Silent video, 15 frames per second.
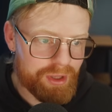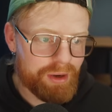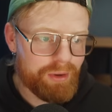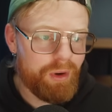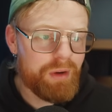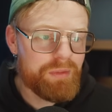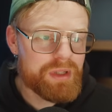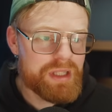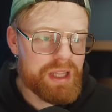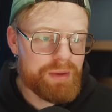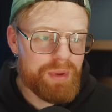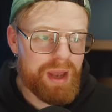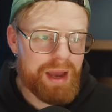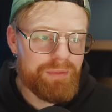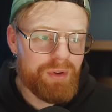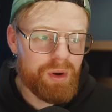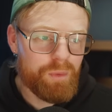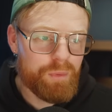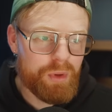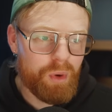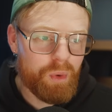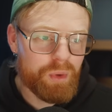And obviously we have all
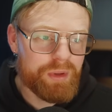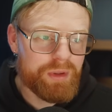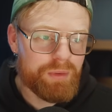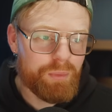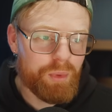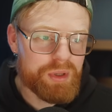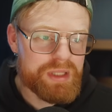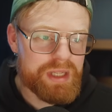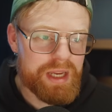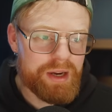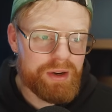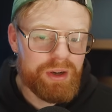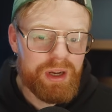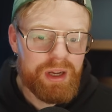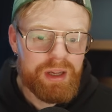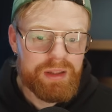of the old ones here,